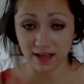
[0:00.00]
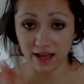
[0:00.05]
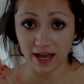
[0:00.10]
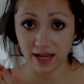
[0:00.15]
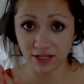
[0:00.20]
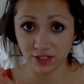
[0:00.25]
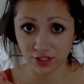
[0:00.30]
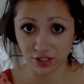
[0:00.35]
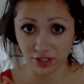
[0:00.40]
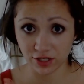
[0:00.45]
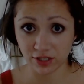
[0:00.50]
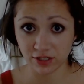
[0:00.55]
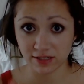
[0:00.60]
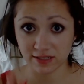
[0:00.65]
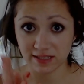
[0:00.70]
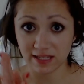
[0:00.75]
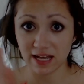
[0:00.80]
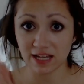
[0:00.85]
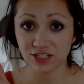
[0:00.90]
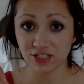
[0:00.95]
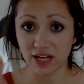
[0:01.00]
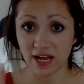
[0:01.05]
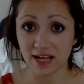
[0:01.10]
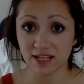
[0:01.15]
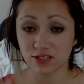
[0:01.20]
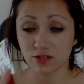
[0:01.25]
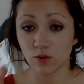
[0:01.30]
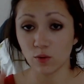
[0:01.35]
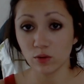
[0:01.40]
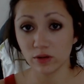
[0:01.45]
enter, slash
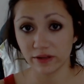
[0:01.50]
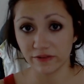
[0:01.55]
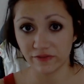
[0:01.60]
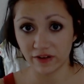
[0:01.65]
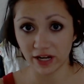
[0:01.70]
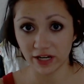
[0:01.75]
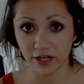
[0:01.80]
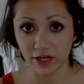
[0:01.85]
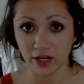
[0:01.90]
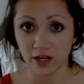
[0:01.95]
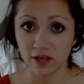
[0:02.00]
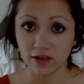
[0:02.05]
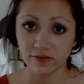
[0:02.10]
cast holy fire.